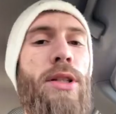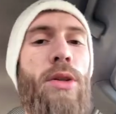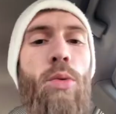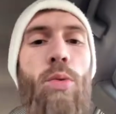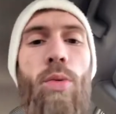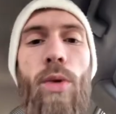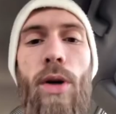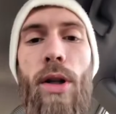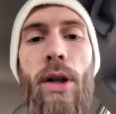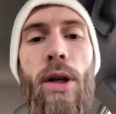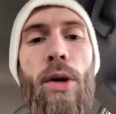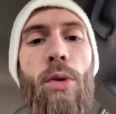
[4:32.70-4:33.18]
a
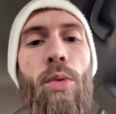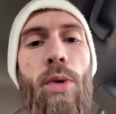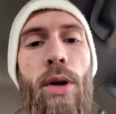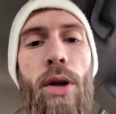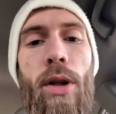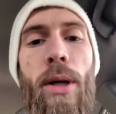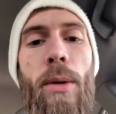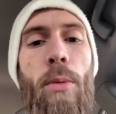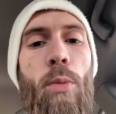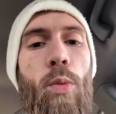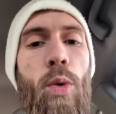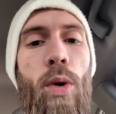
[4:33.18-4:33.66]
really,
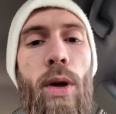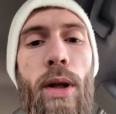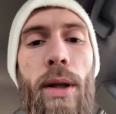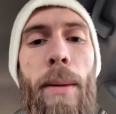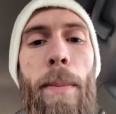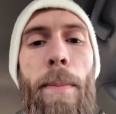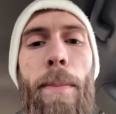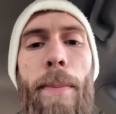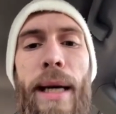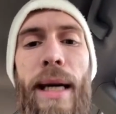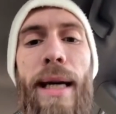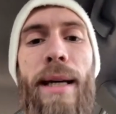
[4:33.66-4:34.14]
really, really
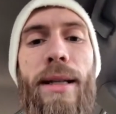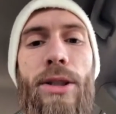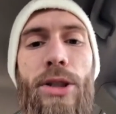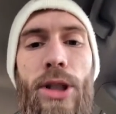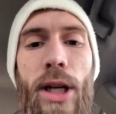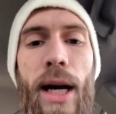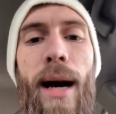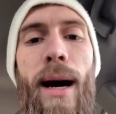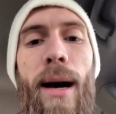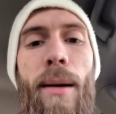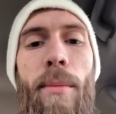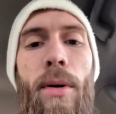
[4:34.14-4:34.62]
big
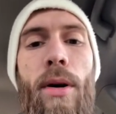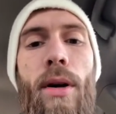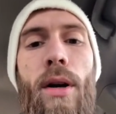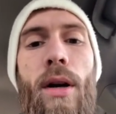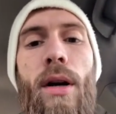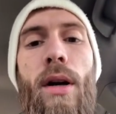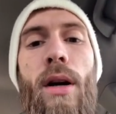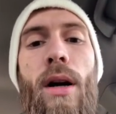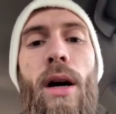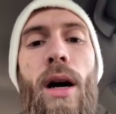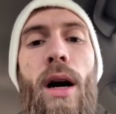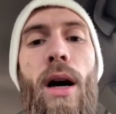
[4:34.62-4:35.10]
job,
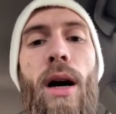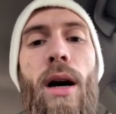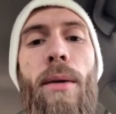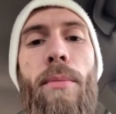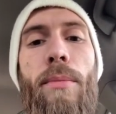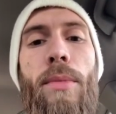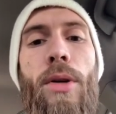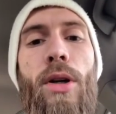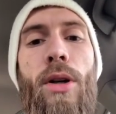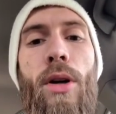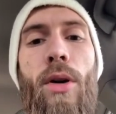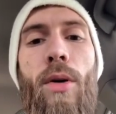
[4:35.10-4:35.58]
I'm
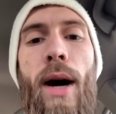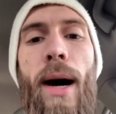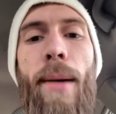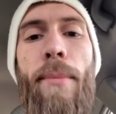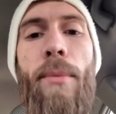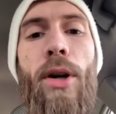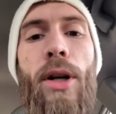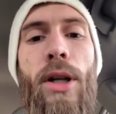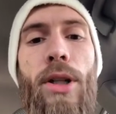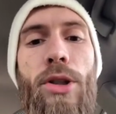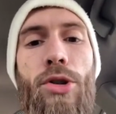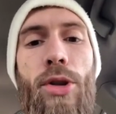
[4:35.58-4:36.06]

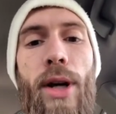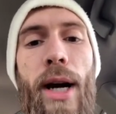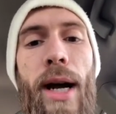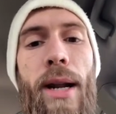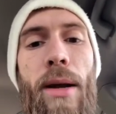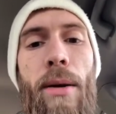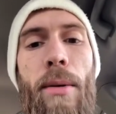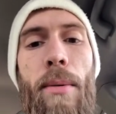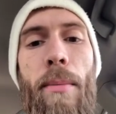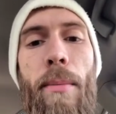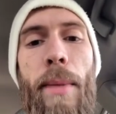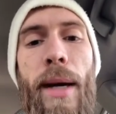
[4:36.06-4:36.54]
going to try
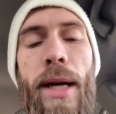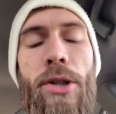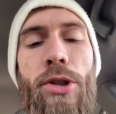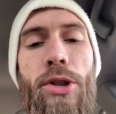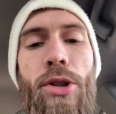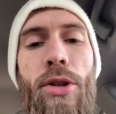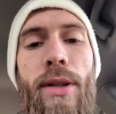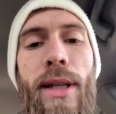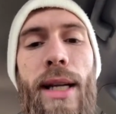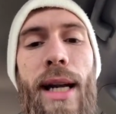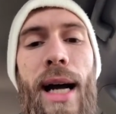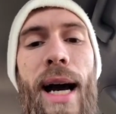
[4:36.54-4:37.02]
to make
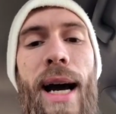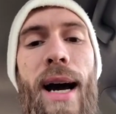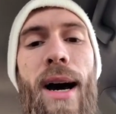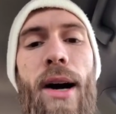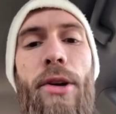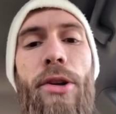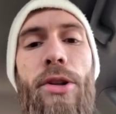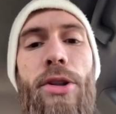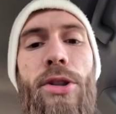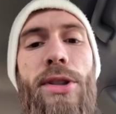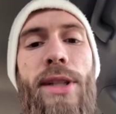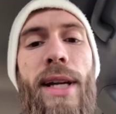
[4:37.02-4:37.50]
sure that I
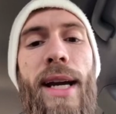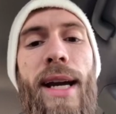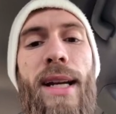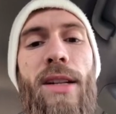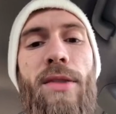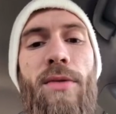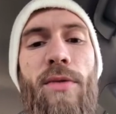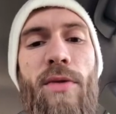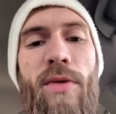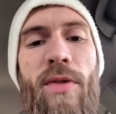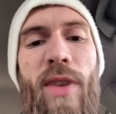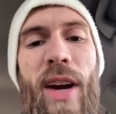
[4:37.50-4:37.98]

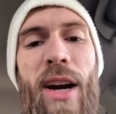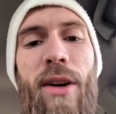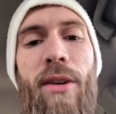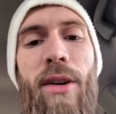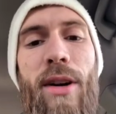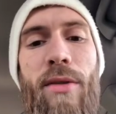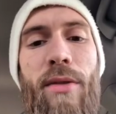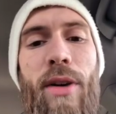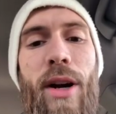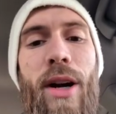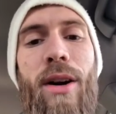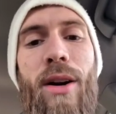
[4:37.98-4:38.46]
understand
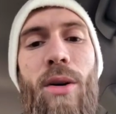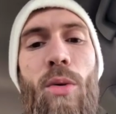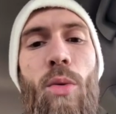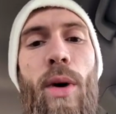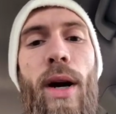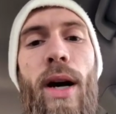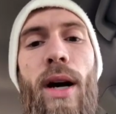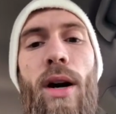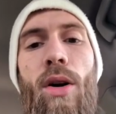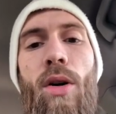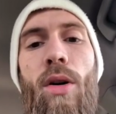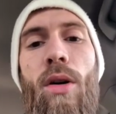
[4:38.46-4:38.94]
very, very
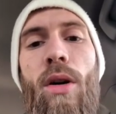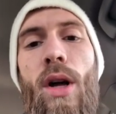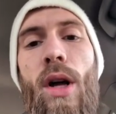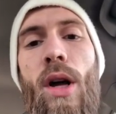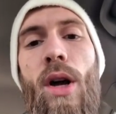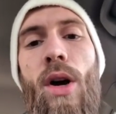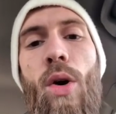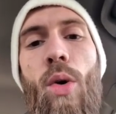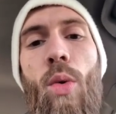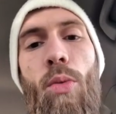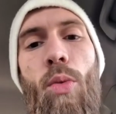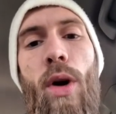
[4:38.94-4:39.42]
well
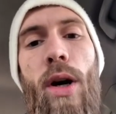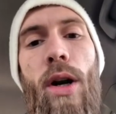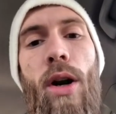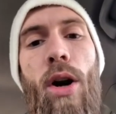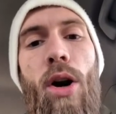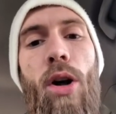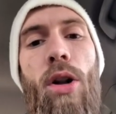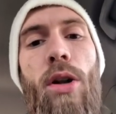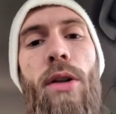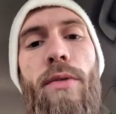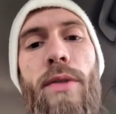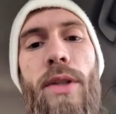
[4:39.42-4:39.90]
what
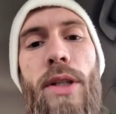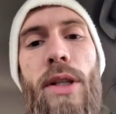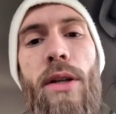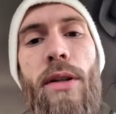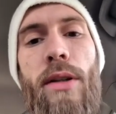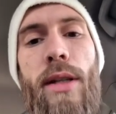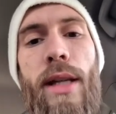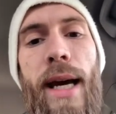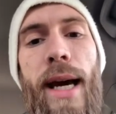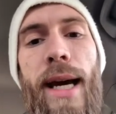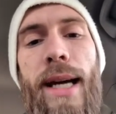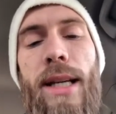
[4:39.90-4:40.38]
all of
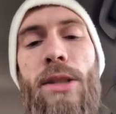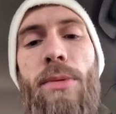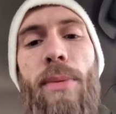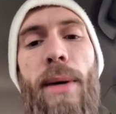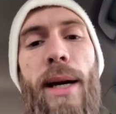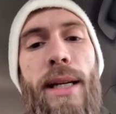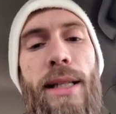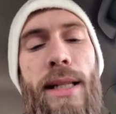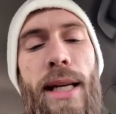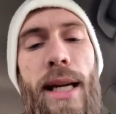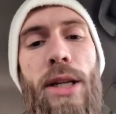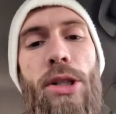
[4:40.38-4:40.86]
the
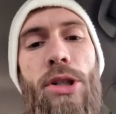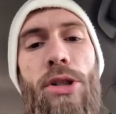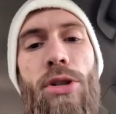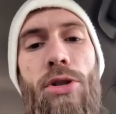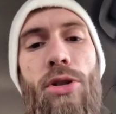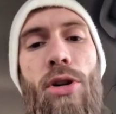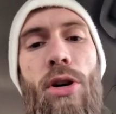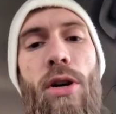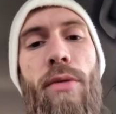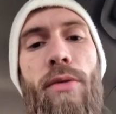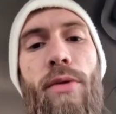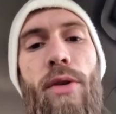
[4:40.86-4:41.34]
expectations
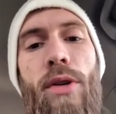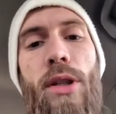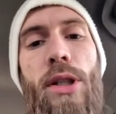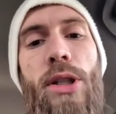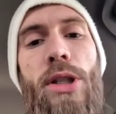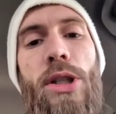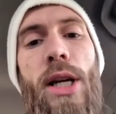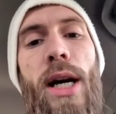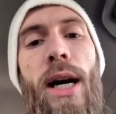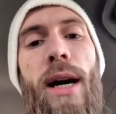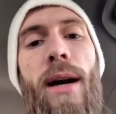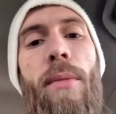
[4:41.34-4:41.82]
are for the
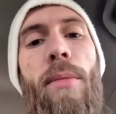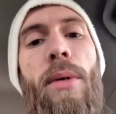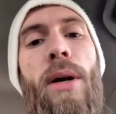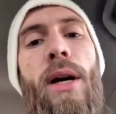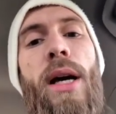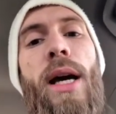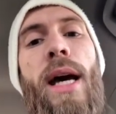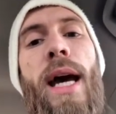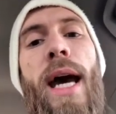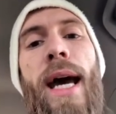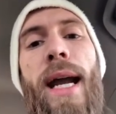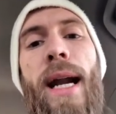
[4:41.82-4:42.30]
job.
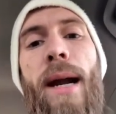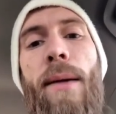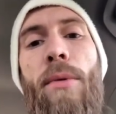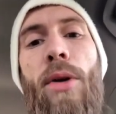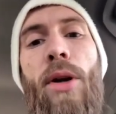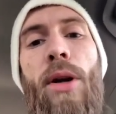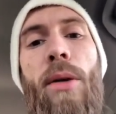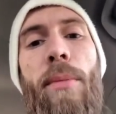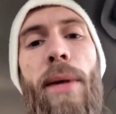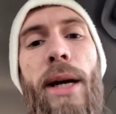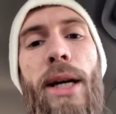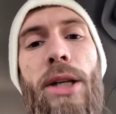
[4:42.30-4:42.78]
And I'm
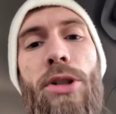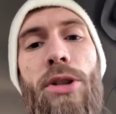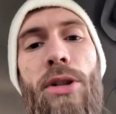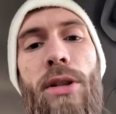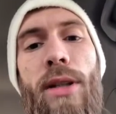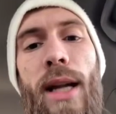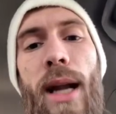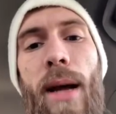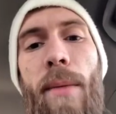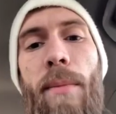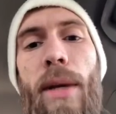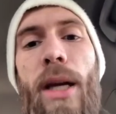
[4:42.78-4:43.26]
going to make sure
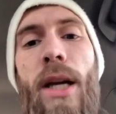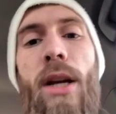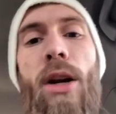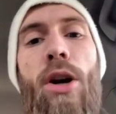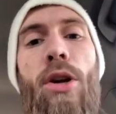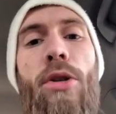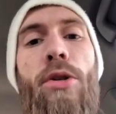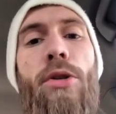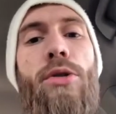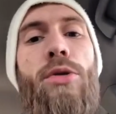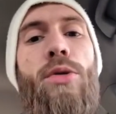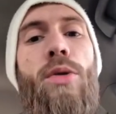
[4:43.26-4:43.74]
that I meet
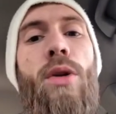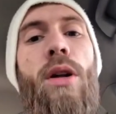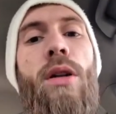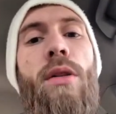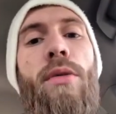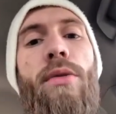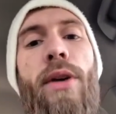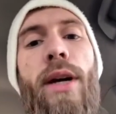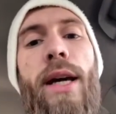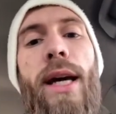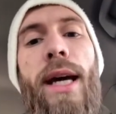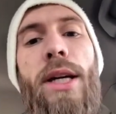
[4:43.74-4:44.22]
all those
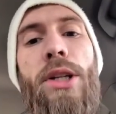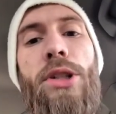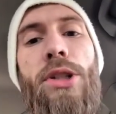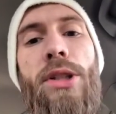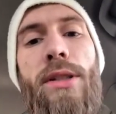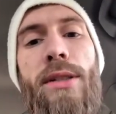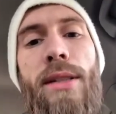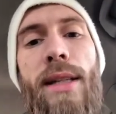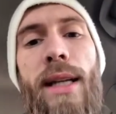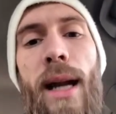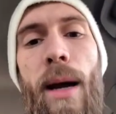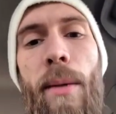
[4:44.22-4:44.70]

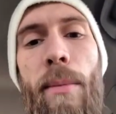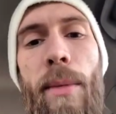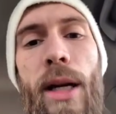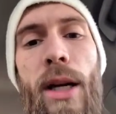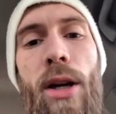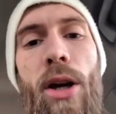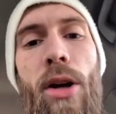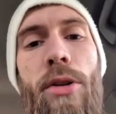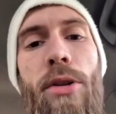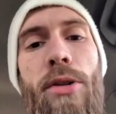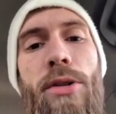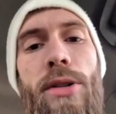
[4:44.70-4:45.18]
qualifications and I meet
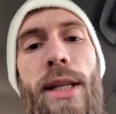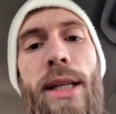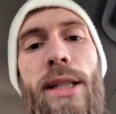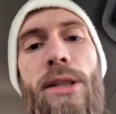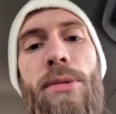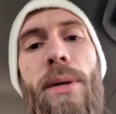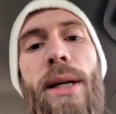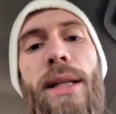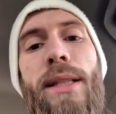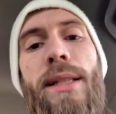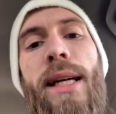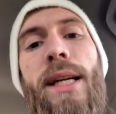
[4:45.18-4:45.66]
all those
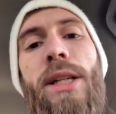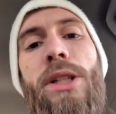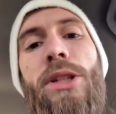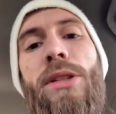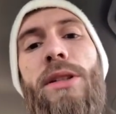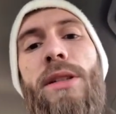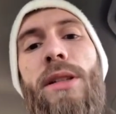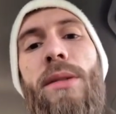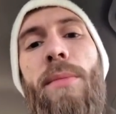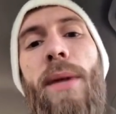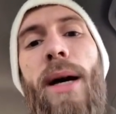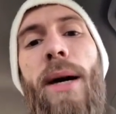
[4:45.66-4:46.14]

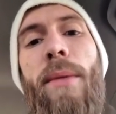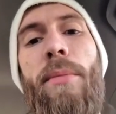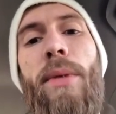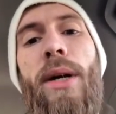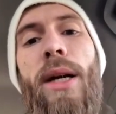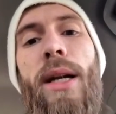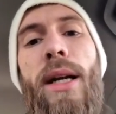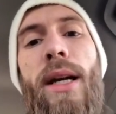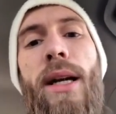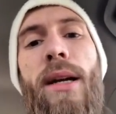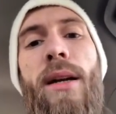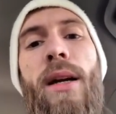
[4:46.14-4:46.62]
expectations in my
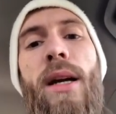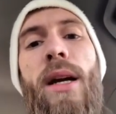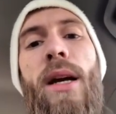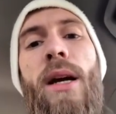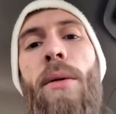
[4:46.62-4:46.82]
bidding.